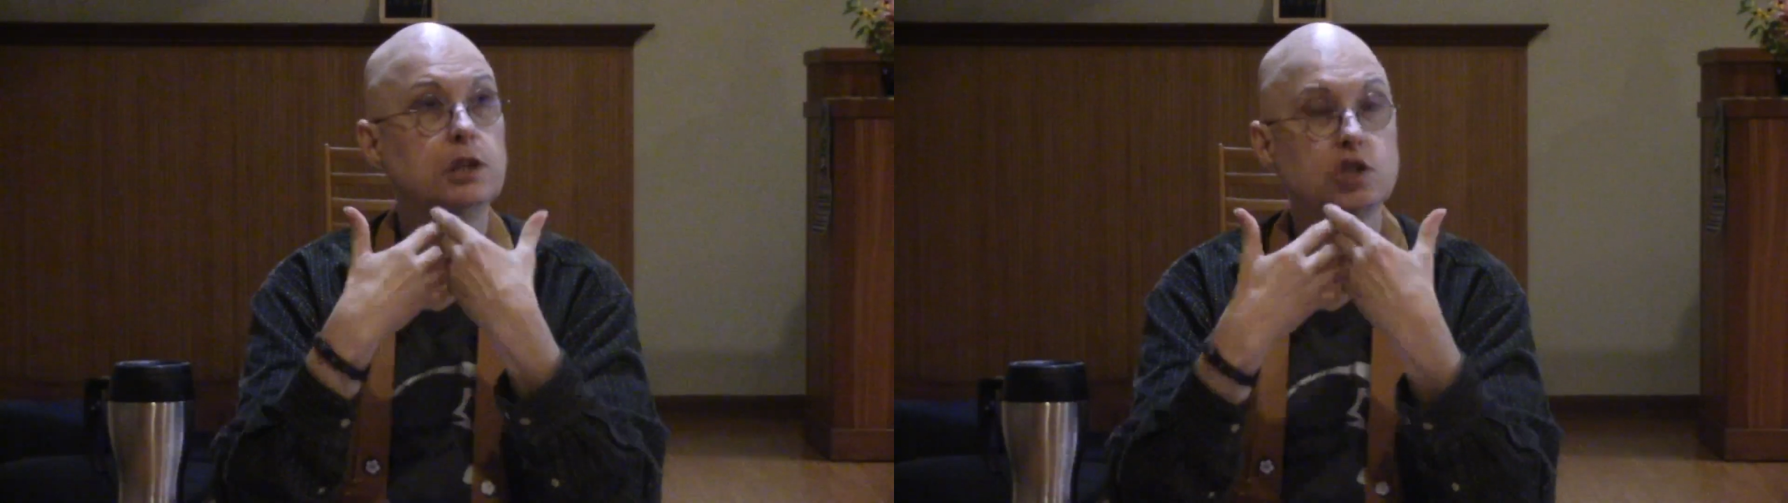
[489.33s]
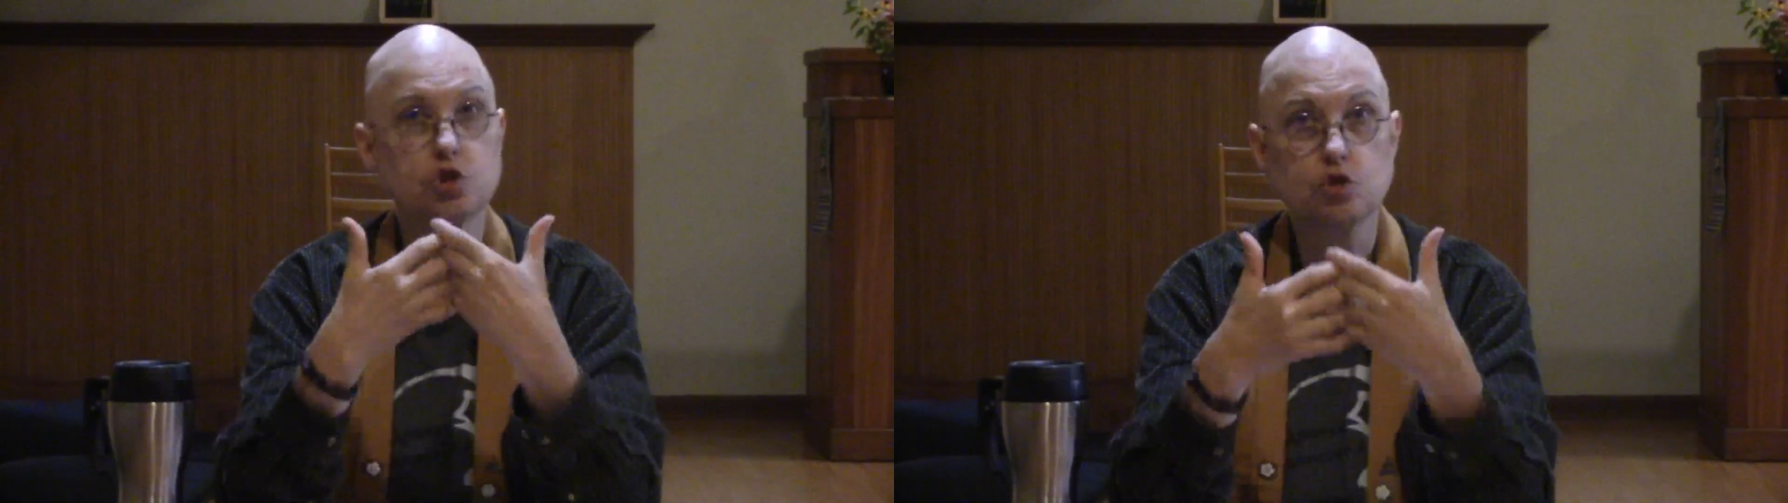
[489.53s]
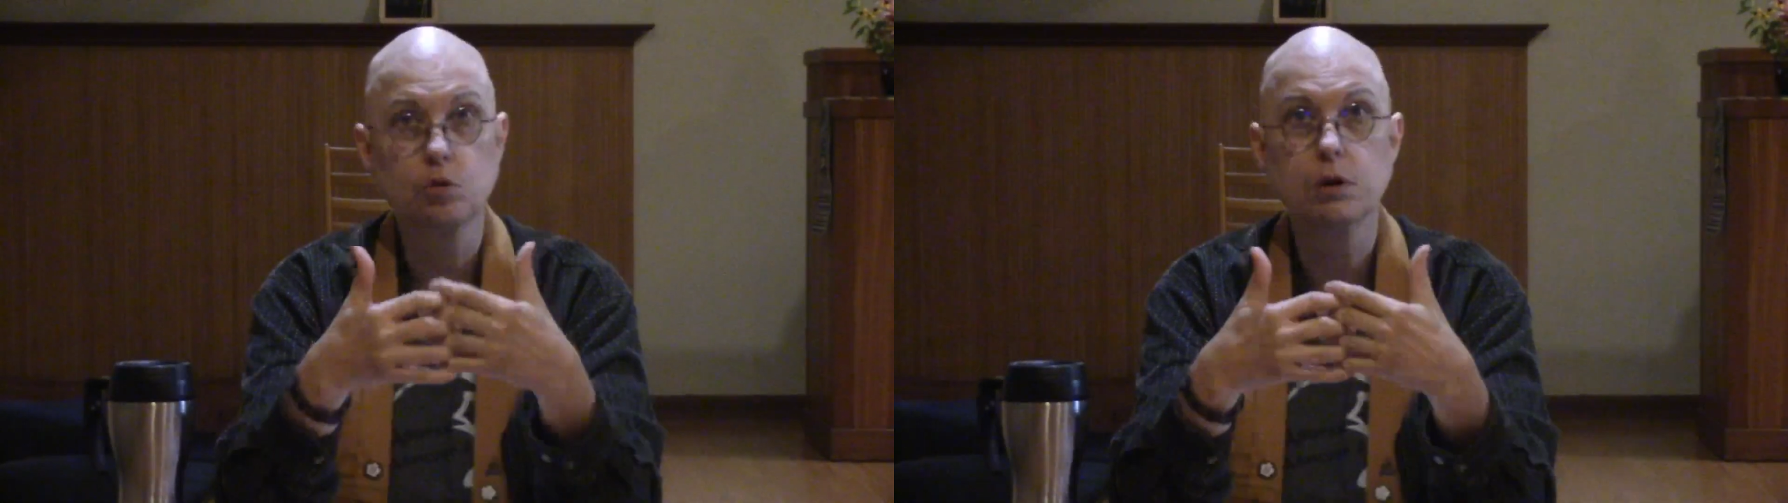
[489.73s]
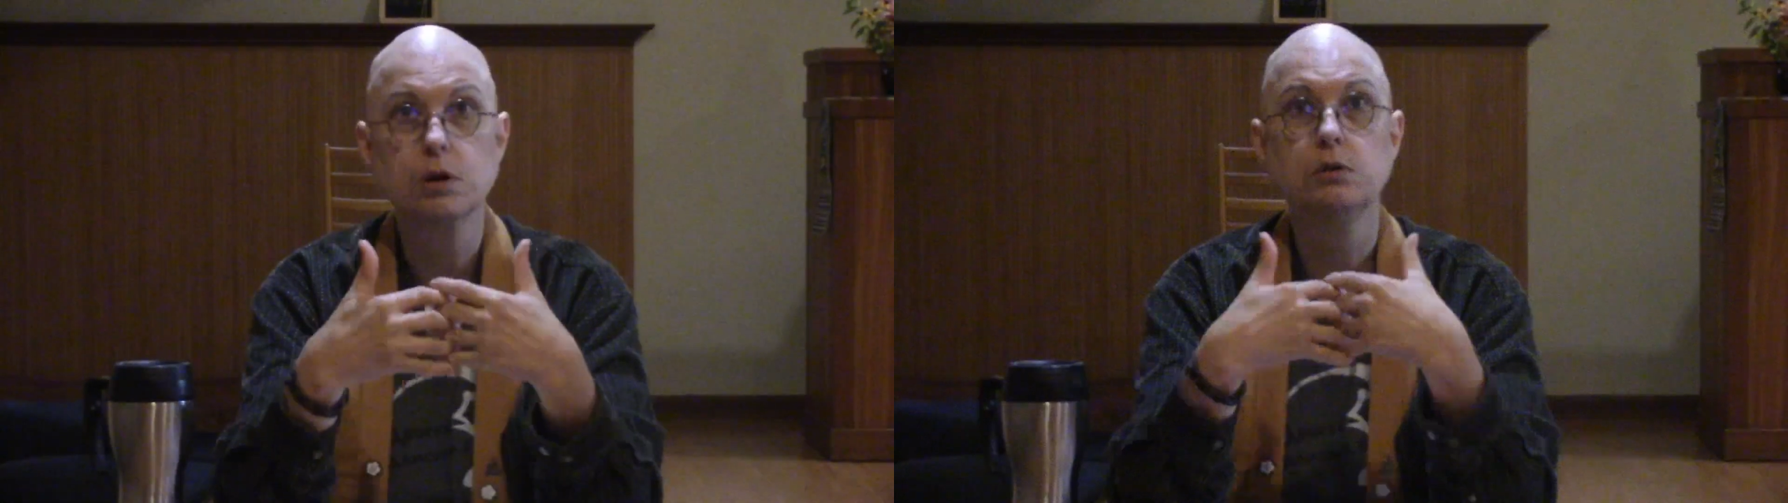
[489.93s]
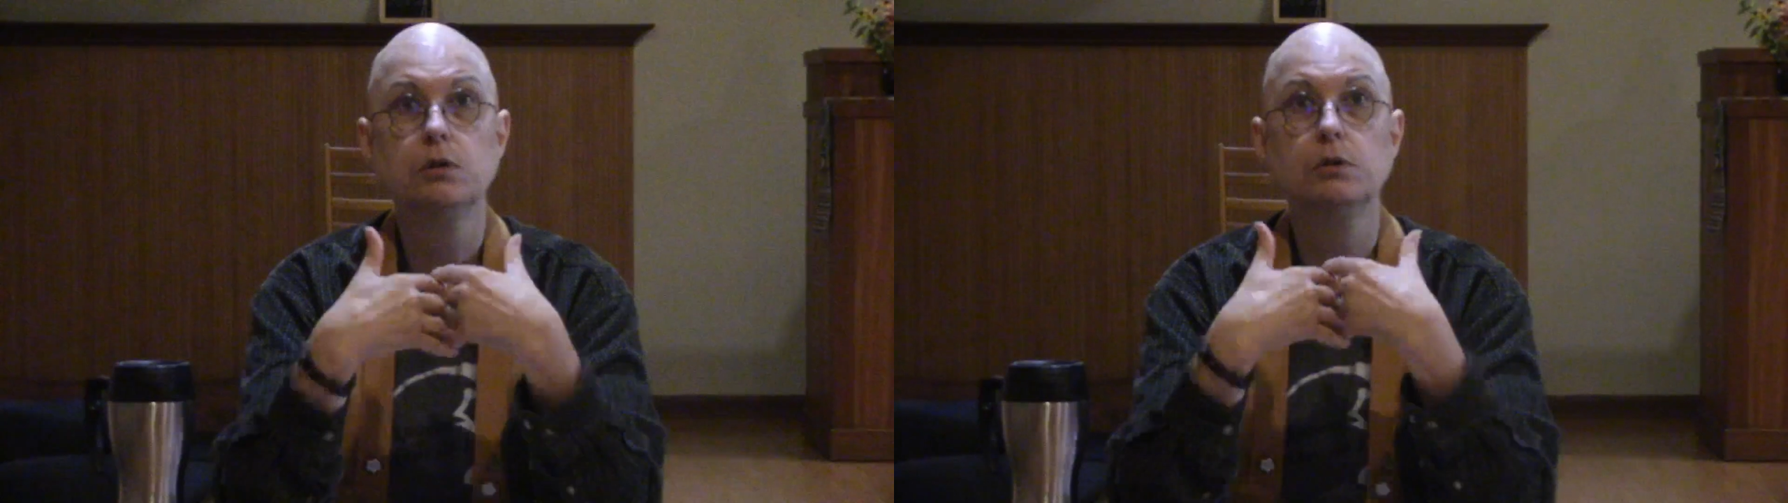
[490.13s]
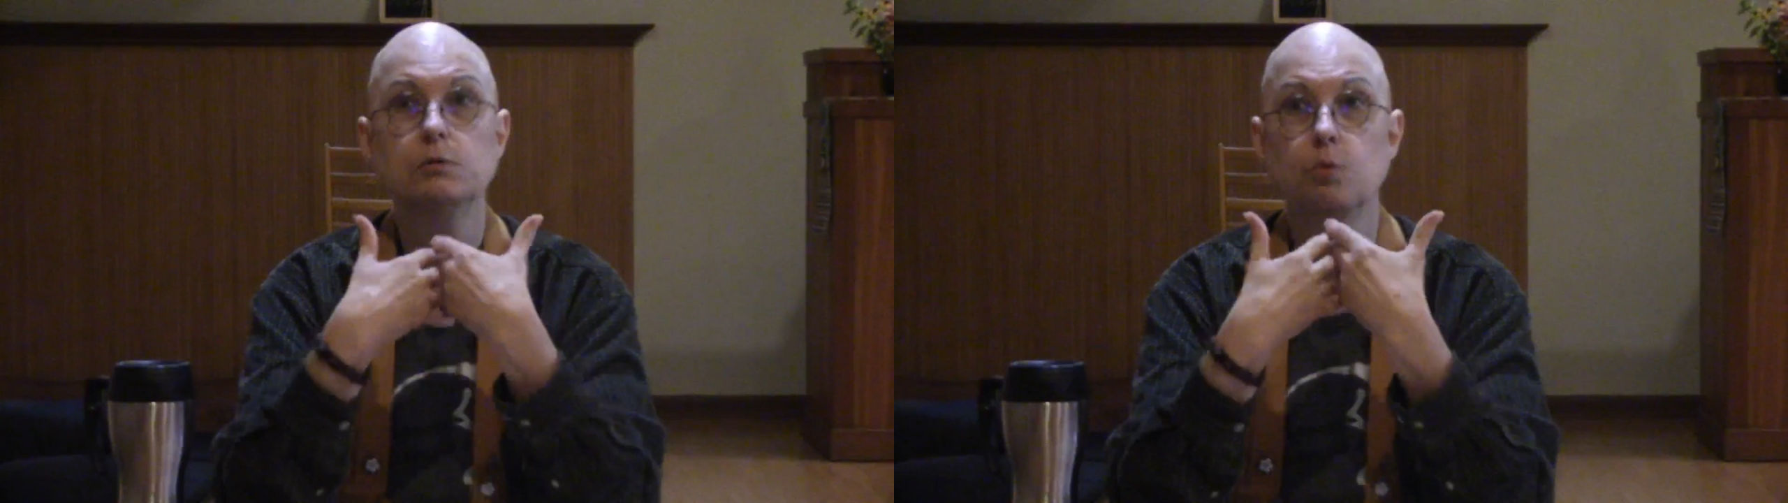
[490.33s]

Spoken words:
historical,